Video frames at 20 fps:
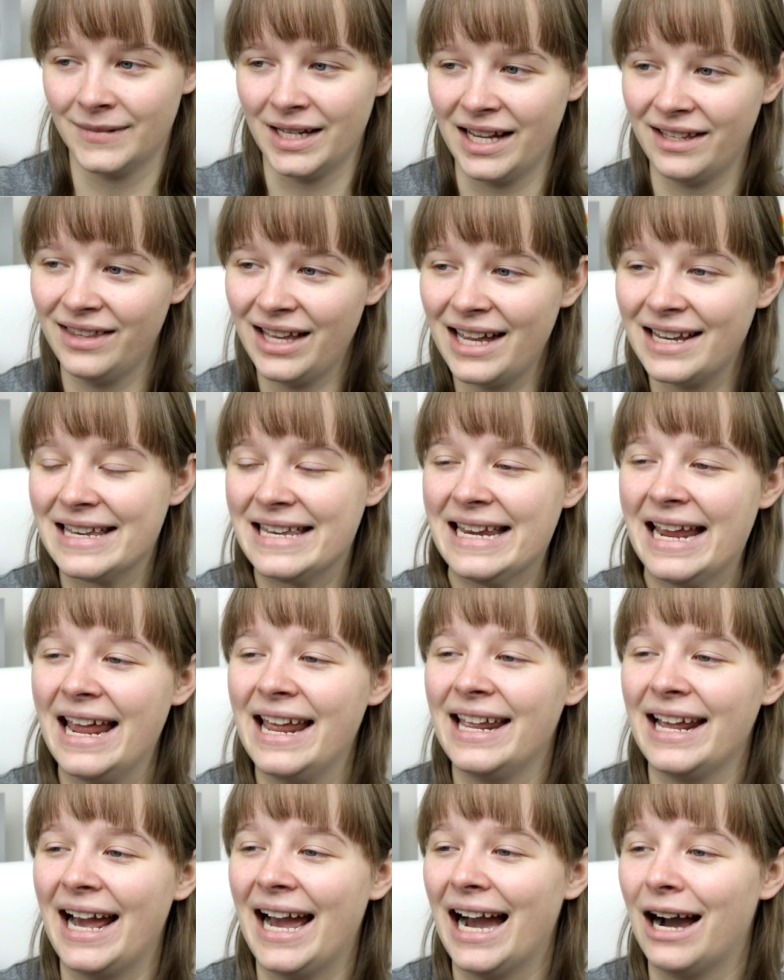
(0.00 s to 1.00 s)
And that
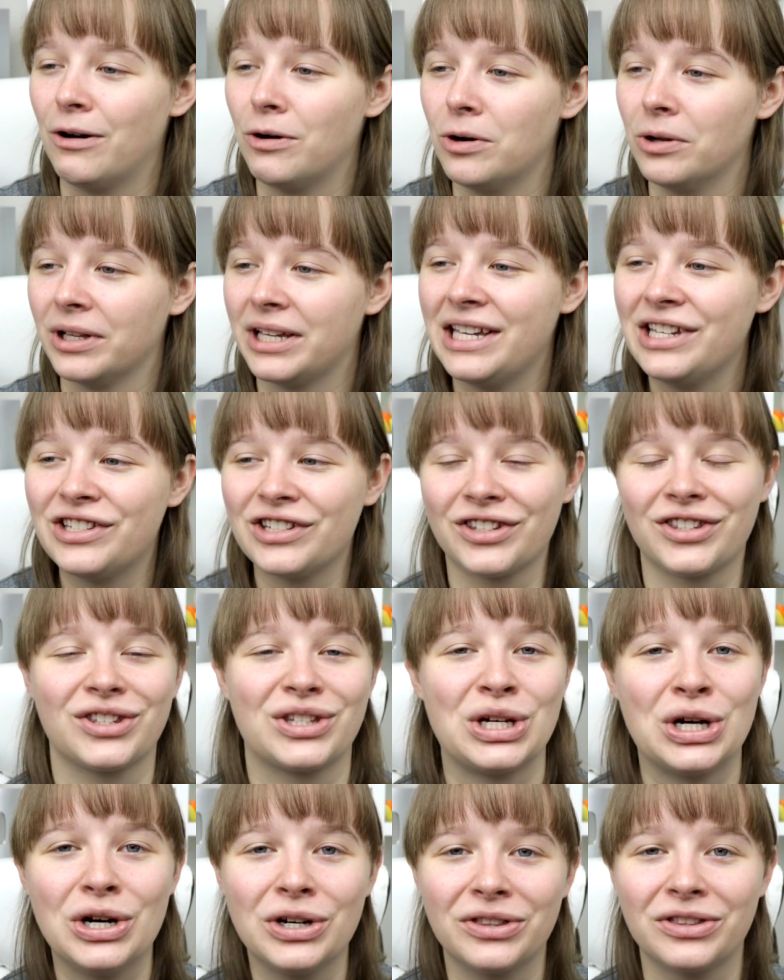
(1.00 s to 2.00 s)
dang owl, he just
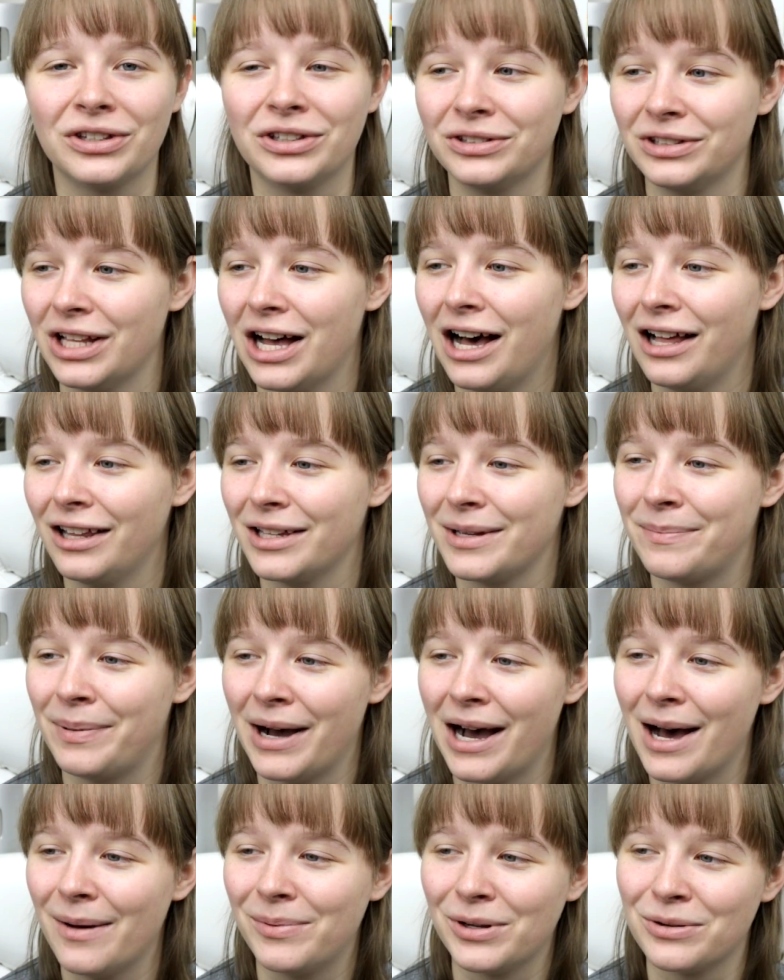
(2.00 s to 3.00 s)
took the
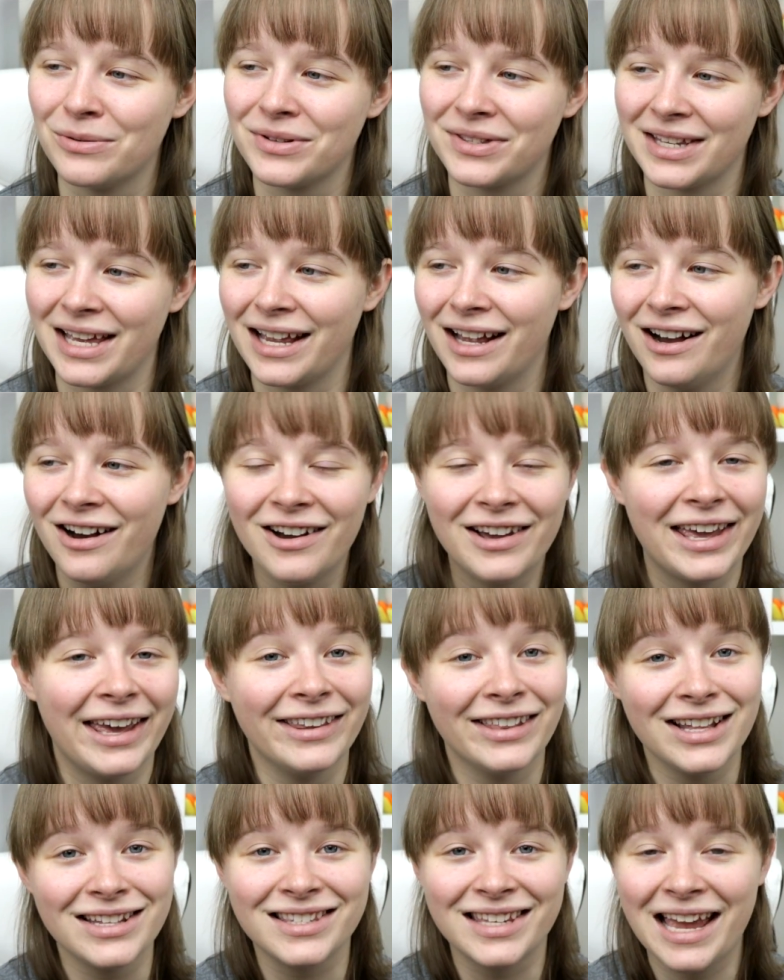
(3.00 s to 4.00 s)
lollipop and was like, okay,
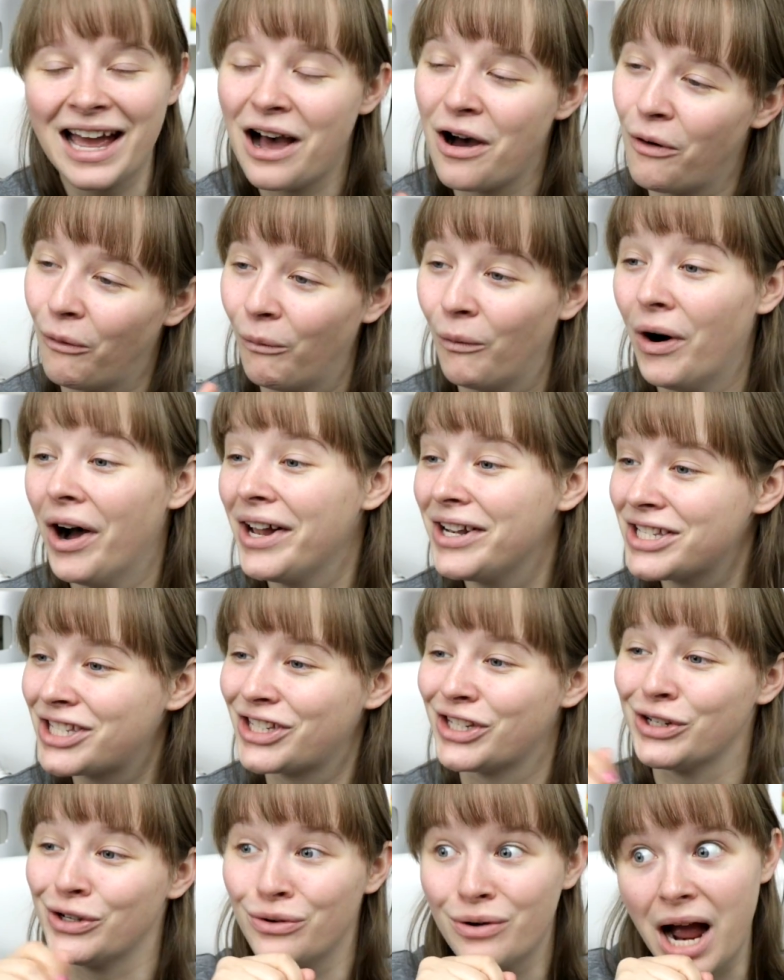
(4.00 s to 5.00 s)
let's count 1,
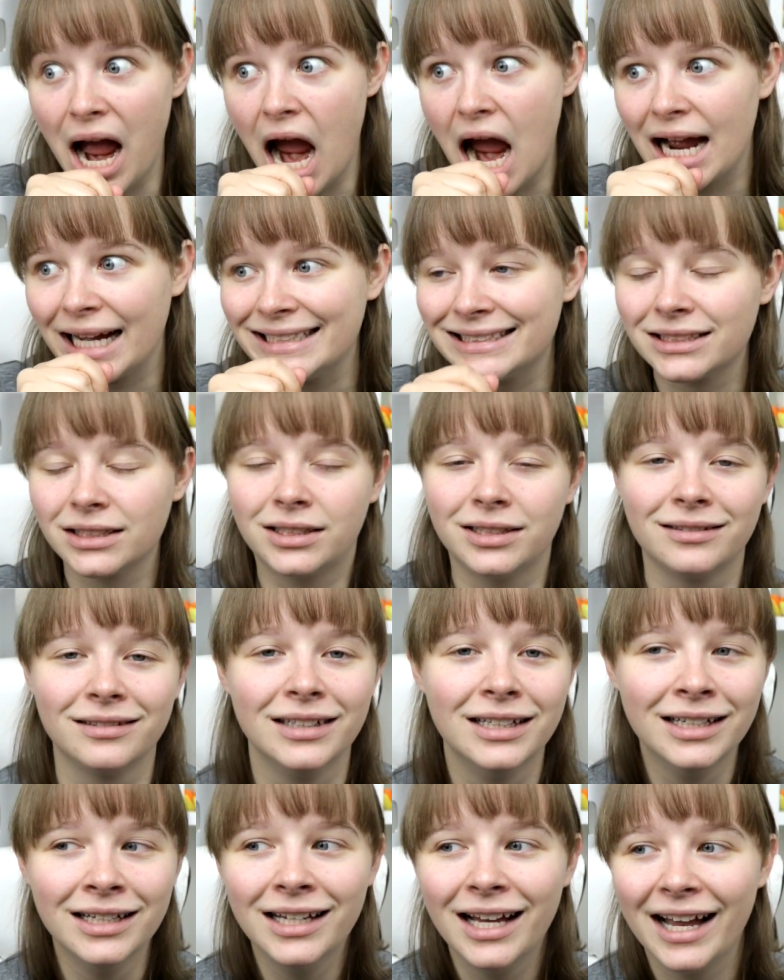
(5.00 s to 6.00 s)
2,
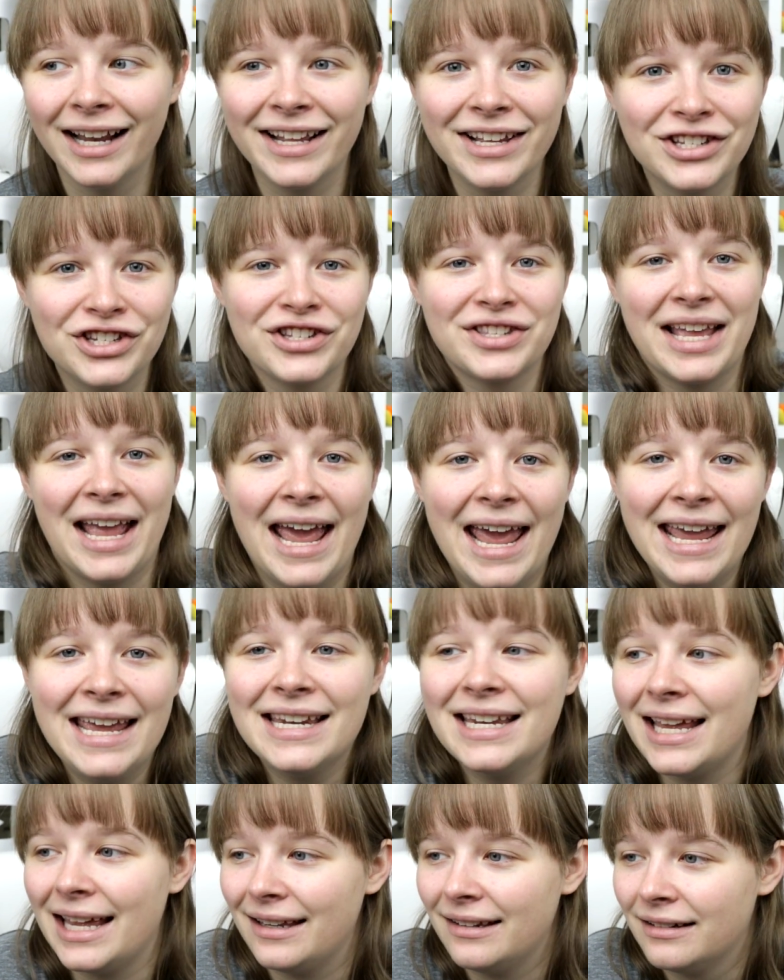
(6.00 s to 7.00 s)
and he just
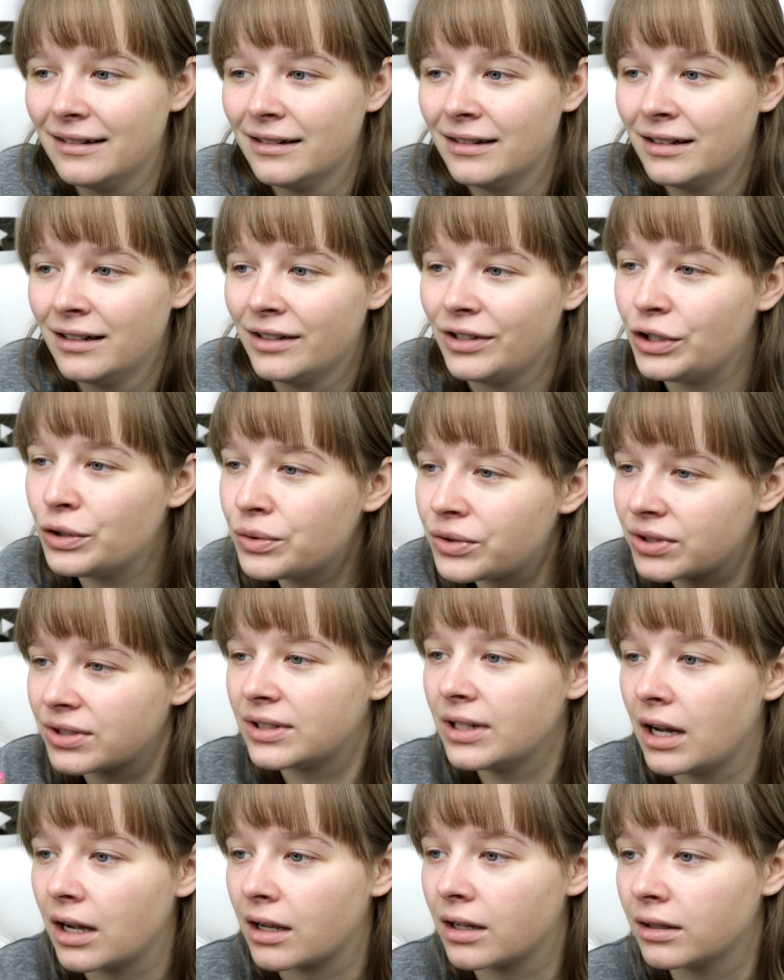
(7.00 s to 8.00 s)
ate it. You
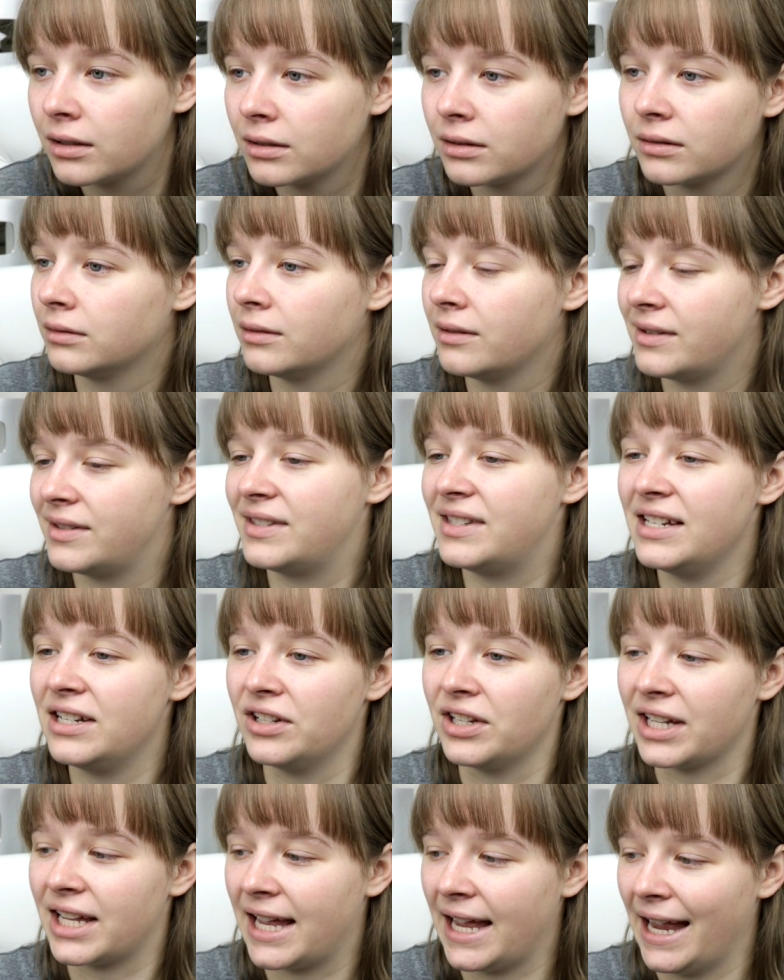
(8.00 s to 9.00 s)
suck,
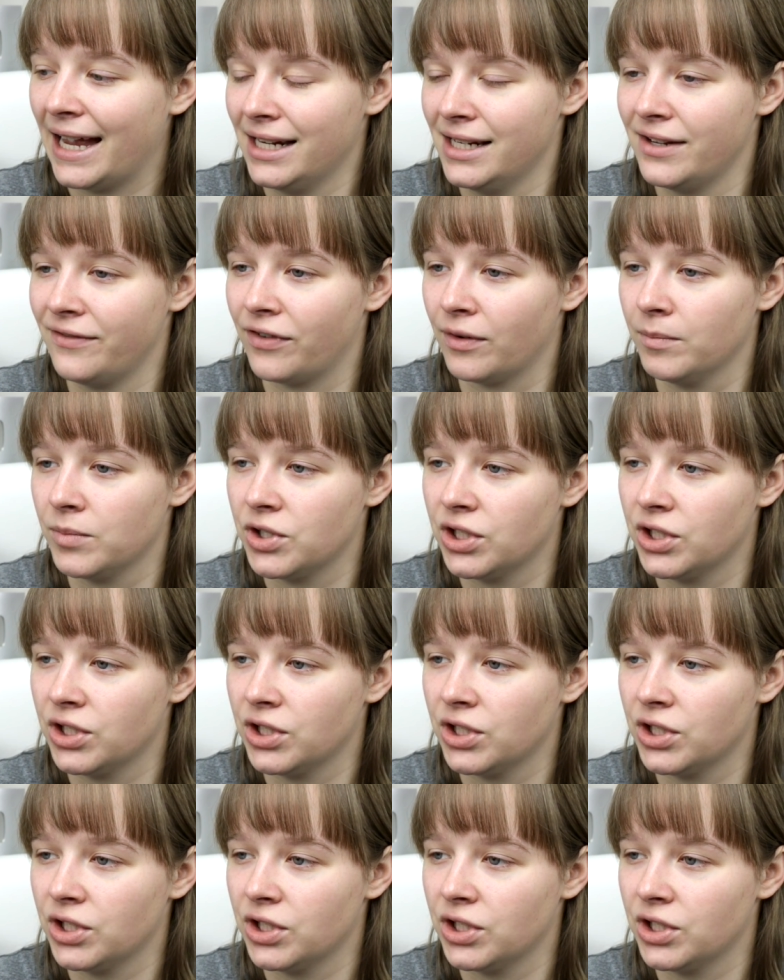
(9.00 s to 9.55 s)
stealing candy from